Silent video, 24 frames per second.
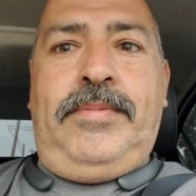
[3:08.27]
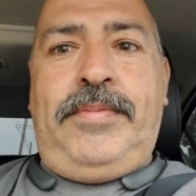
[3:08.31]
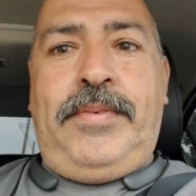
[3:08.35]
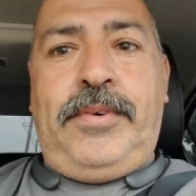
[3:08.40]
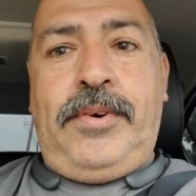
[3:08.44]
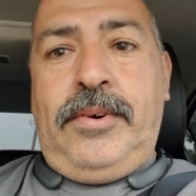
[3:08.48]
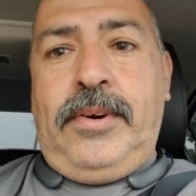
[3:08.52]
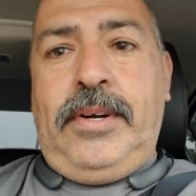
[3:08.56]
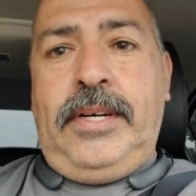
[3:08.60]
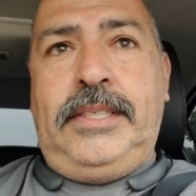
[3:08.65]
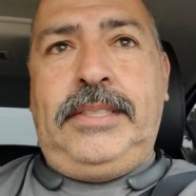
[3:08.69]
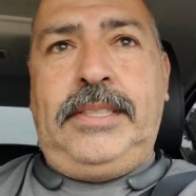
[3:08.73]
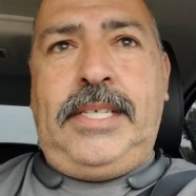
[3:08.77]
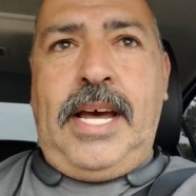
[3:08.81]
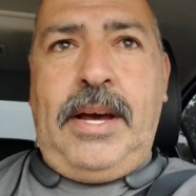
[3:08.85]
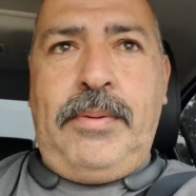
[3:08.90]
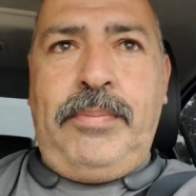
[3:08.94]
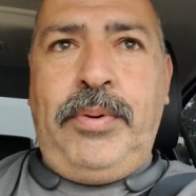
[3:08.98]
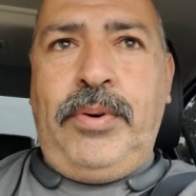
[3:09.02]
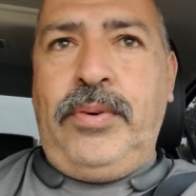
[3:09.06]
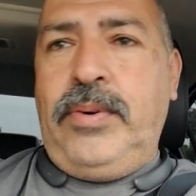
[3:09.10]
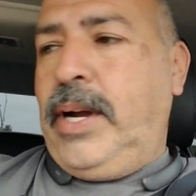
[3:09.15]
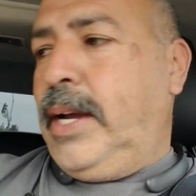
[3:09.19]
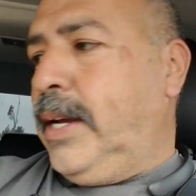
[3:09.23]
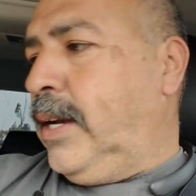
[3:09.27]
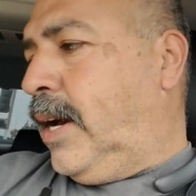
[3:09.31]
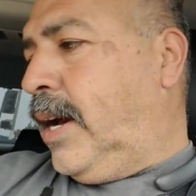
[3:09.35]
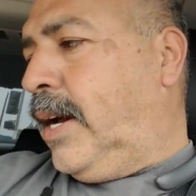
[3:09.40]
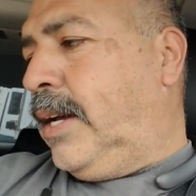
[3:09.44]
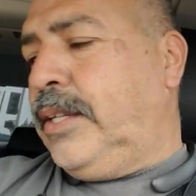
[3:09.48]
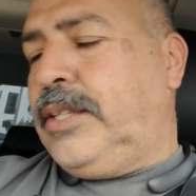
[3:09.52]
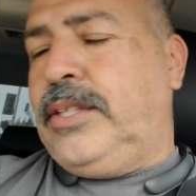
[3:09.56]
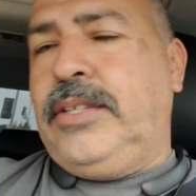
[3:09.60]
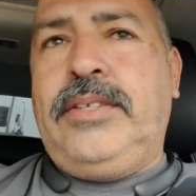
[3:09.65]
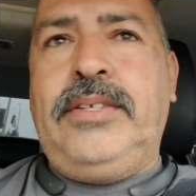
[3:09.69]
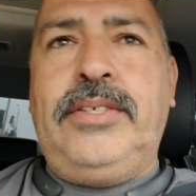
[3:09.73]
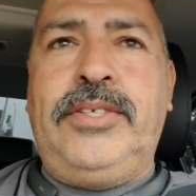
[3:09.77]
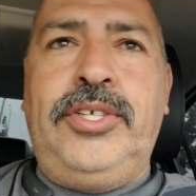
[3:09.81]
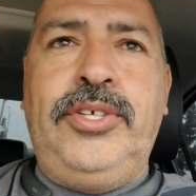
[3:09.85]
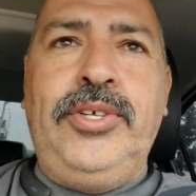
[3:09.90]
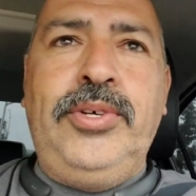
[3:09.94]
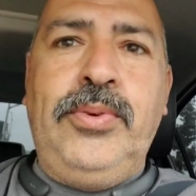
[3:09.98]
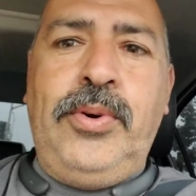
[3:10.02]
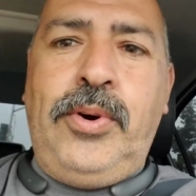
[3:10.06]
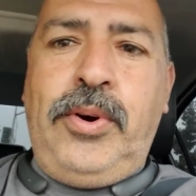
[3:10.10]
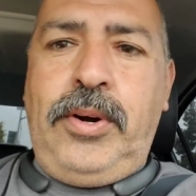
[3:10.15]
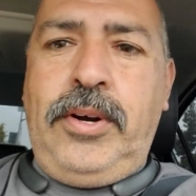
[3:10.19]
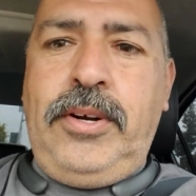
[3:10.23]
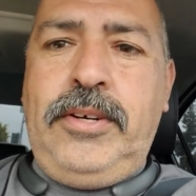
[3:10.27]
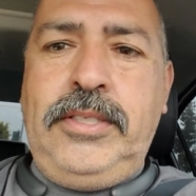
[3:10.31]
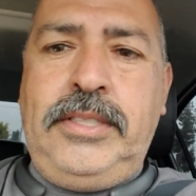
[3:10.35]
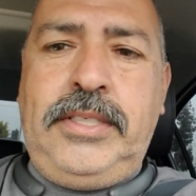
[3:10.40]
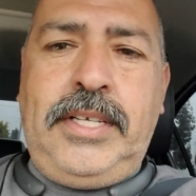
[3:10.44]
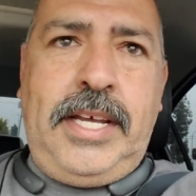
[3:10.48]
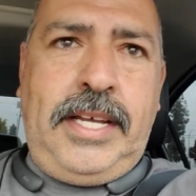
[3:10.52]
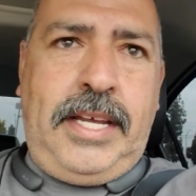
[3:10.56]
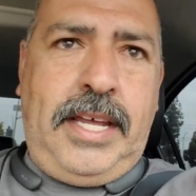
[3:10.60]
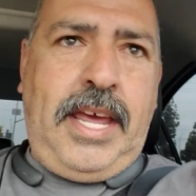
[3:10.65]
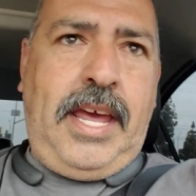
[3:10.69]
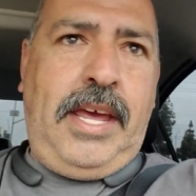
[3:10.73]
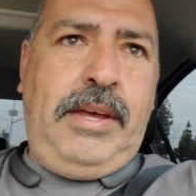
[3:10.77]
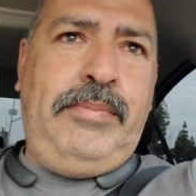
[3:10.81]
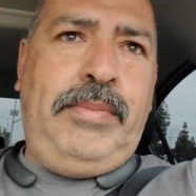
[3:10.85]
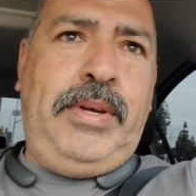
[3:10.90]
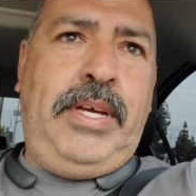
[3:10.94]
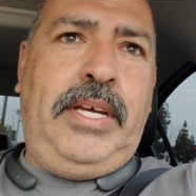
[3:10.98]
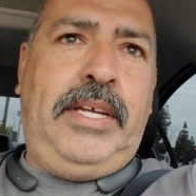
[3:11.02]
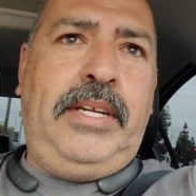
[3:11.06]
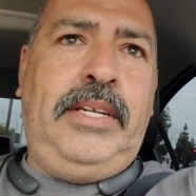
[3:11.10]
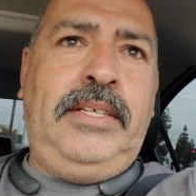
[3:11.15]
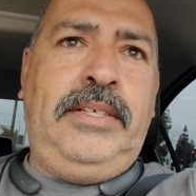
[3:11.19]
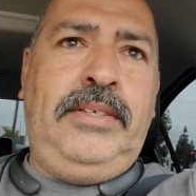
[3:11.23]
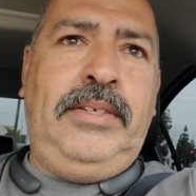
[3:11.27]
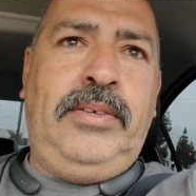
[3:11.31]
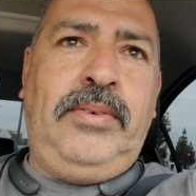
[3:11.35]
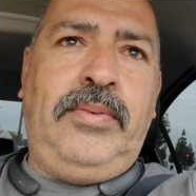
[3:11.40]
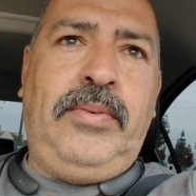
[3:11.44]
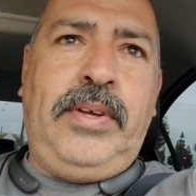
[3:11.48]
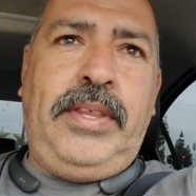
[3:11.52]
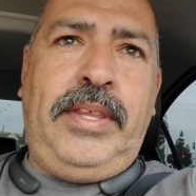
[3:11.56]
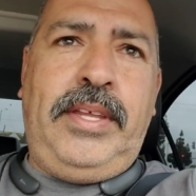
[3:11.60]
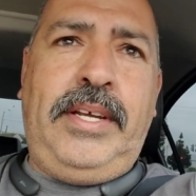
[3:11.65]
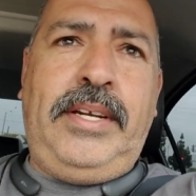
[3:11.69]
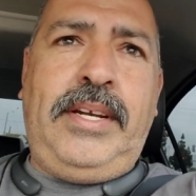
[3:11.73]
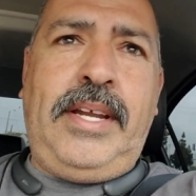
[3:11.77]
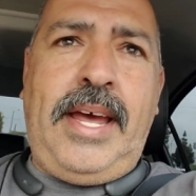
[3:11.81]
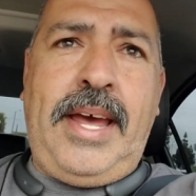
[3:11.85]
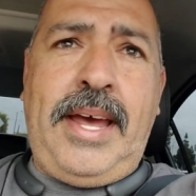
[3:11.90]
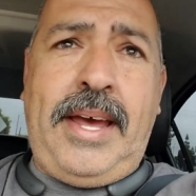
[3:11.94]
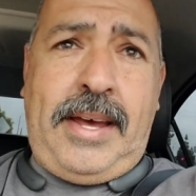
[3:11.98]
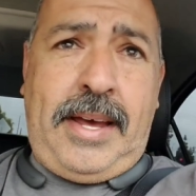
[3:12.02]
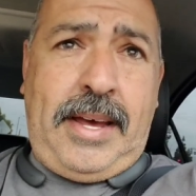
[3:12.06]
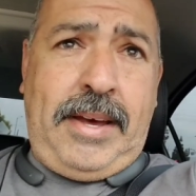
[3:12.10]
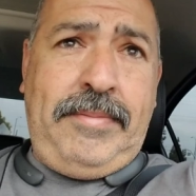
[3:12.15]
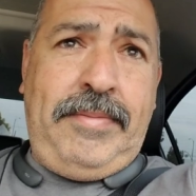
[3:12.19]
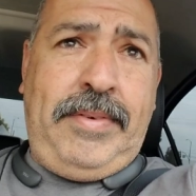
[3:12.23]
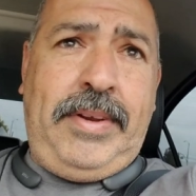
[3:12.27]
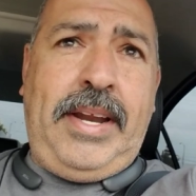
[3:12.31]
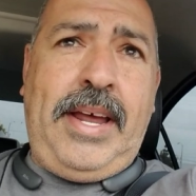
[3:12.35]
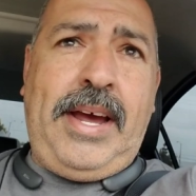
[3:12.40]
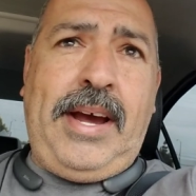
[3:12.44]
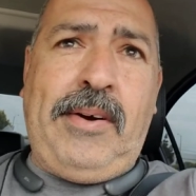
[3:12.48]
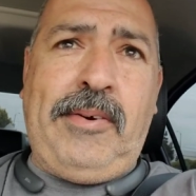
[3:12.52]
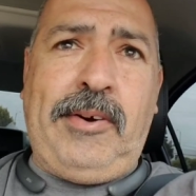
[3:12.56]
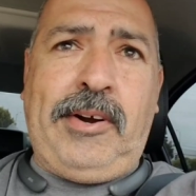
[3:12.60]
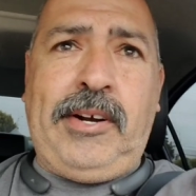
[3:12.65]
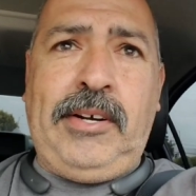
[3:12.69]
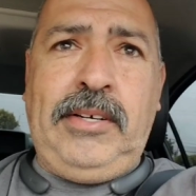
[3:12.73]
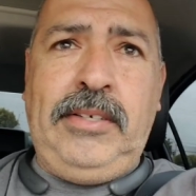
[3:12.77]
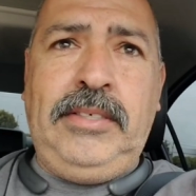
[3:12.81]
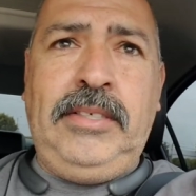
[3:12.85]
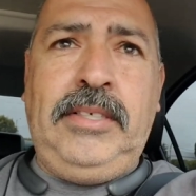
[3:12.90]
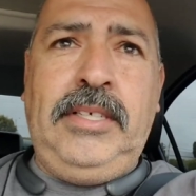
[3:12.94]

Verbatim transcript: for example, I got two orders that came in within half an hour.